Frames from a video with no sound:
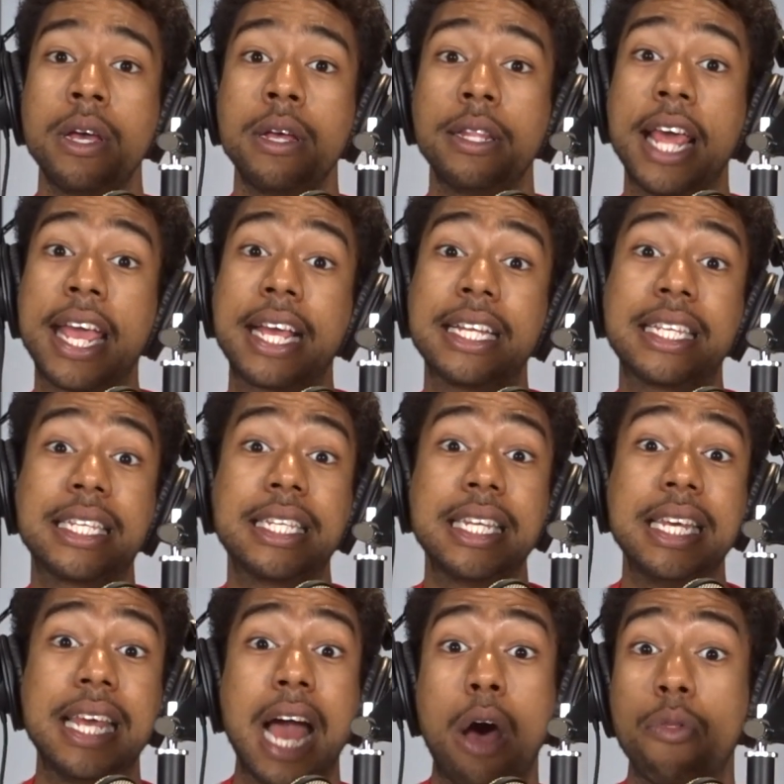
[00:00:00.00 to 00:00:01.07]
they could
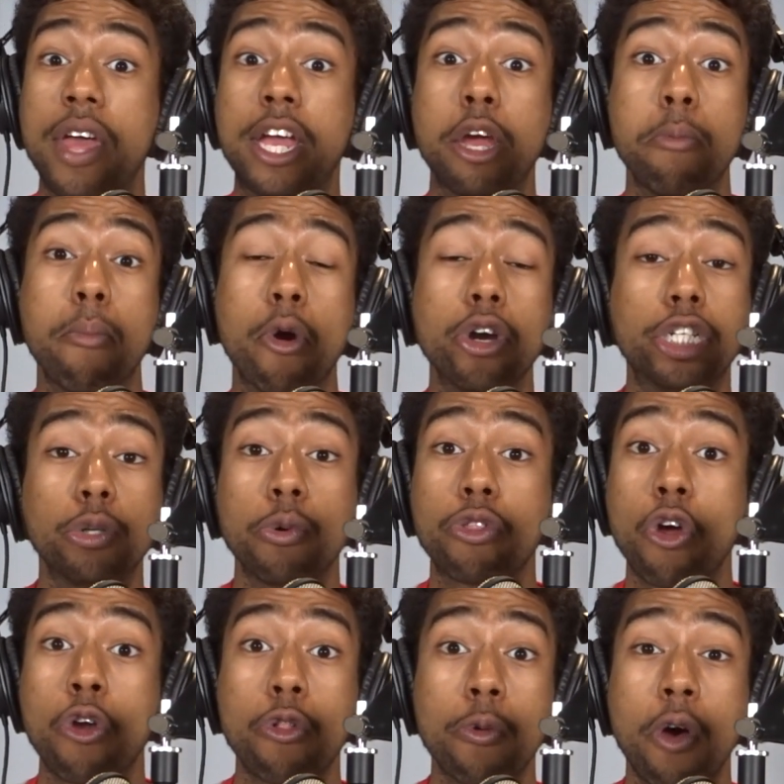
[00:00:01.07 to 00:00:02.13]
see how they could merge it
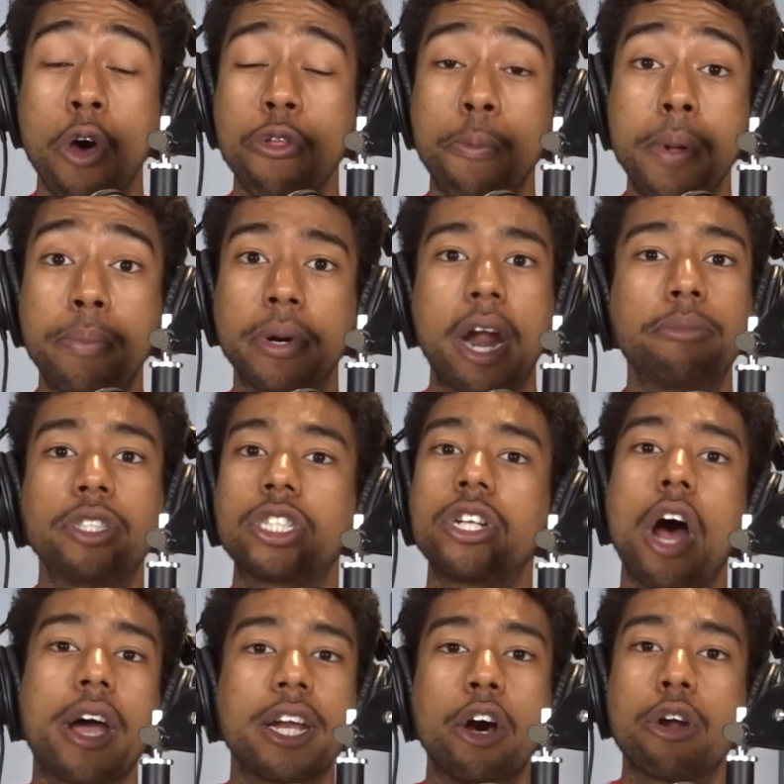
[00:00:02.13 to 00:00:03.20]
with other people. And I'm just
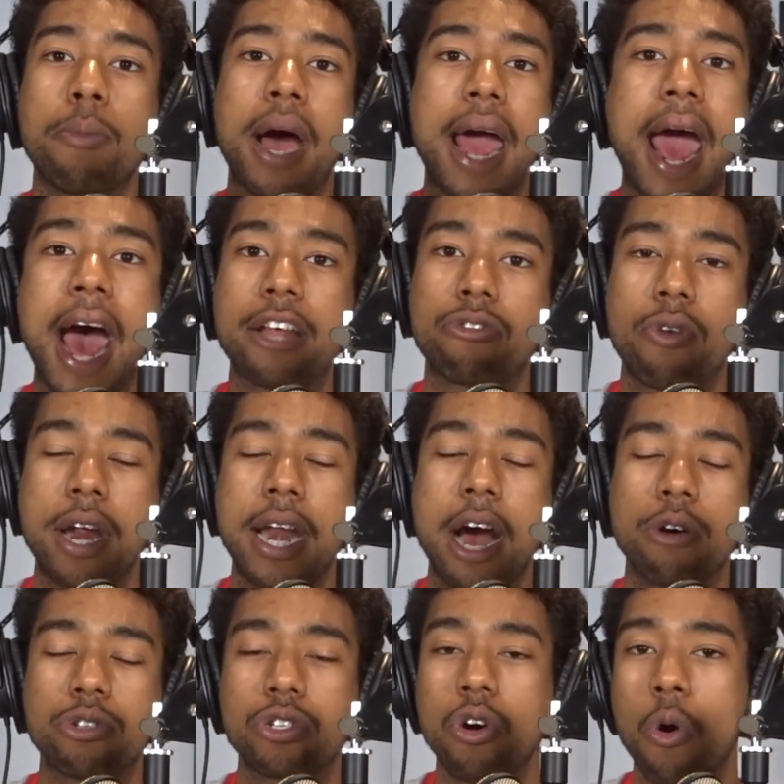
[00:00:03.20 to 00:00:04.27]
talking out of my ass right
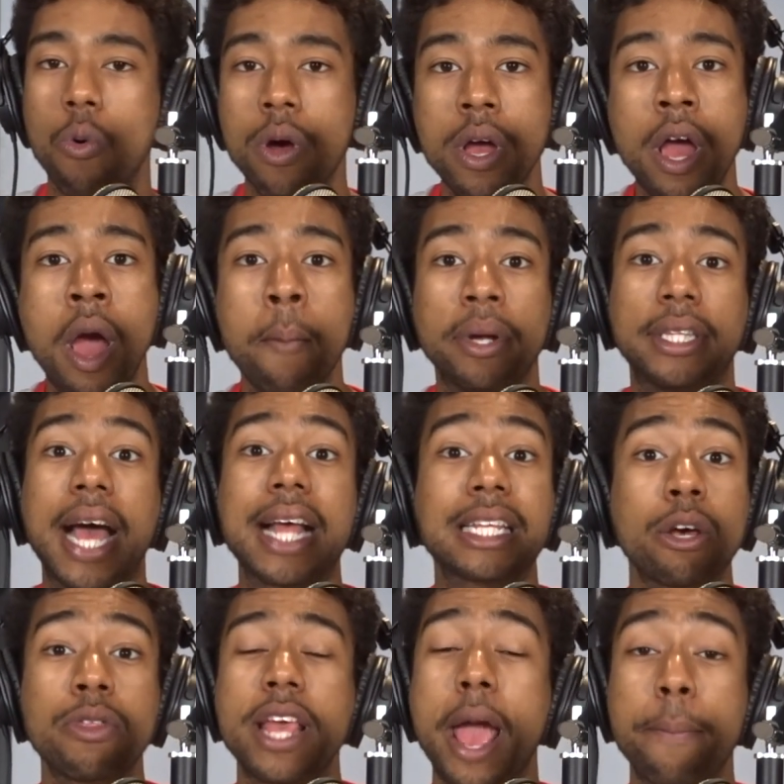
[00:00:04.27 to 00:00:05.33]
now. So, but that's
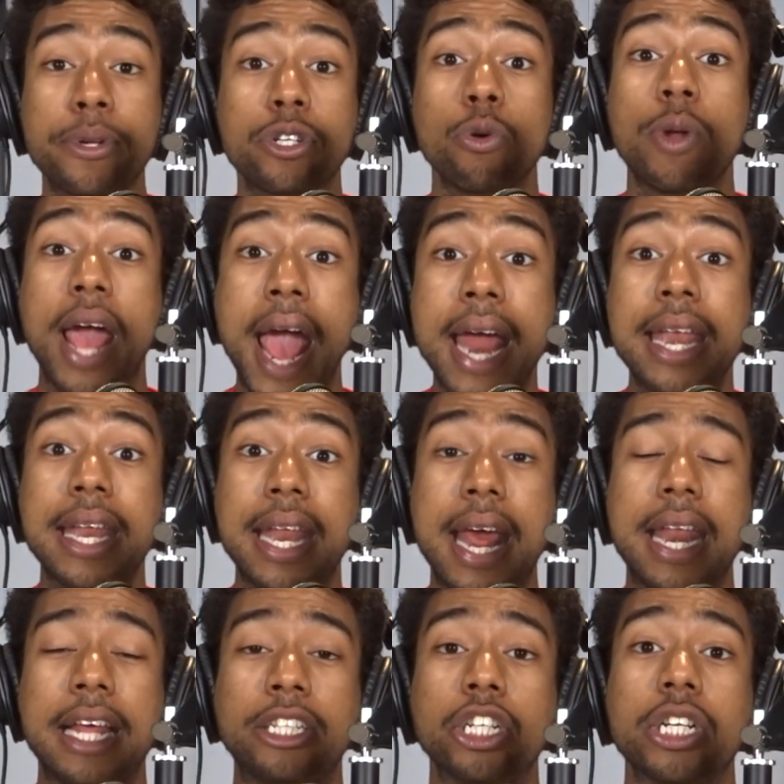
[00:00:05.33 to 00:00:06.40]
how the episode ended.
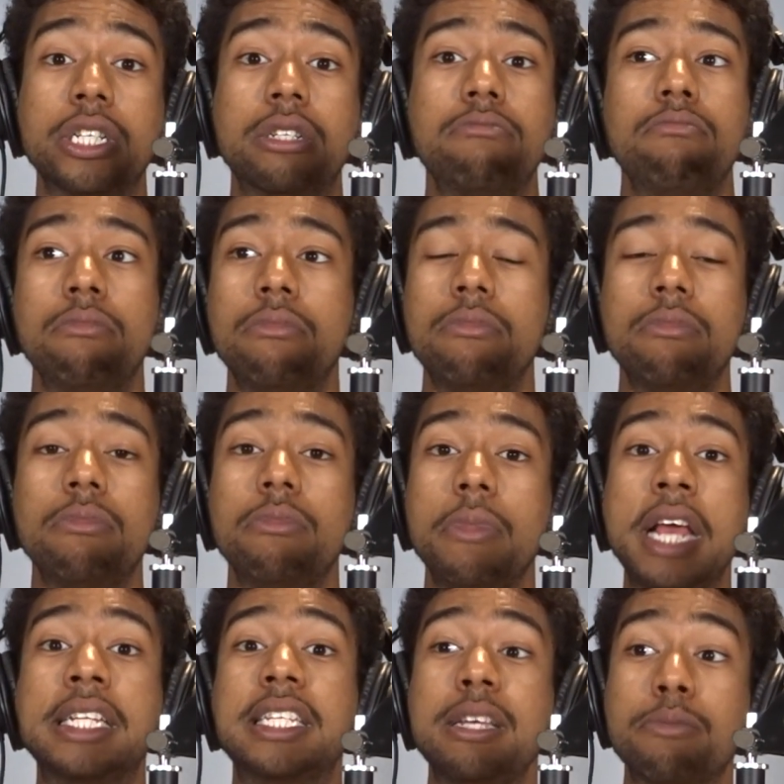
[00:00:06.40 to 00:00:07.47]
And
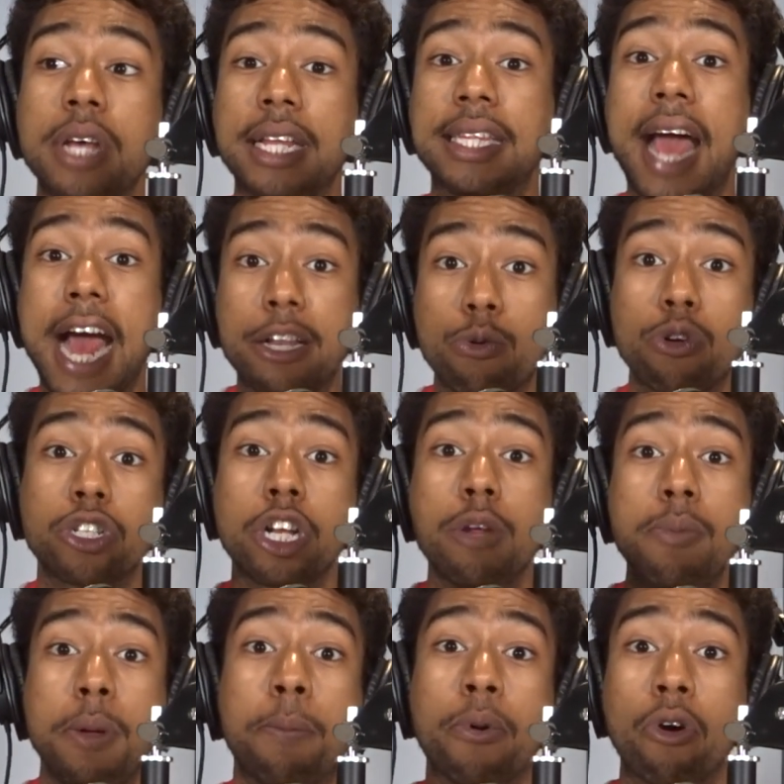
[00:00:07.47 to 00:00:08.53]
it seems like that's where it's going to
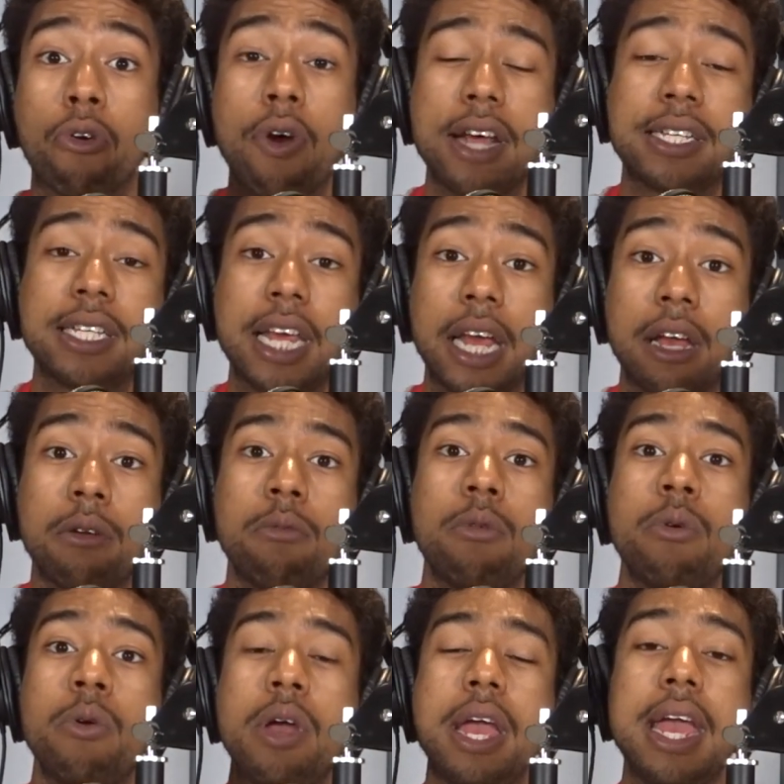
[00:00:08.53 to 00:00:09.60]
be progressing
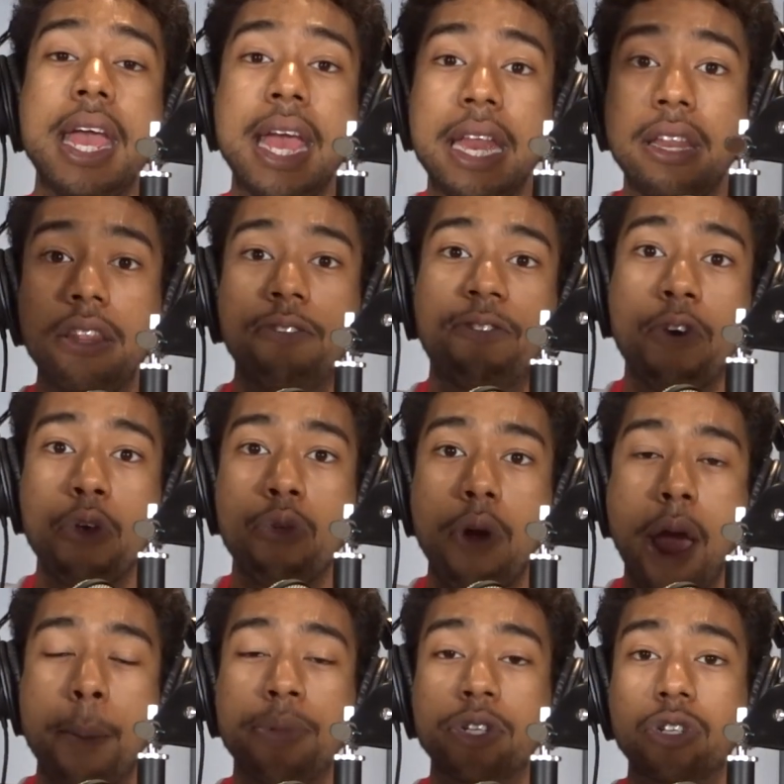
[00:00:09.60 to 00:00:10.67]
in further
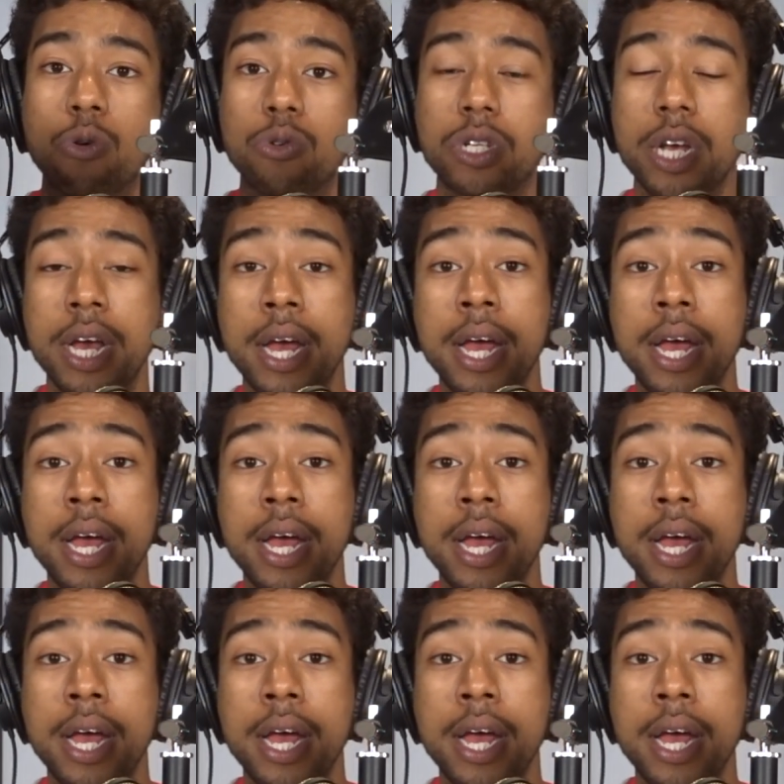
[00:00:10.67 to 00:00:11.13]
episodes.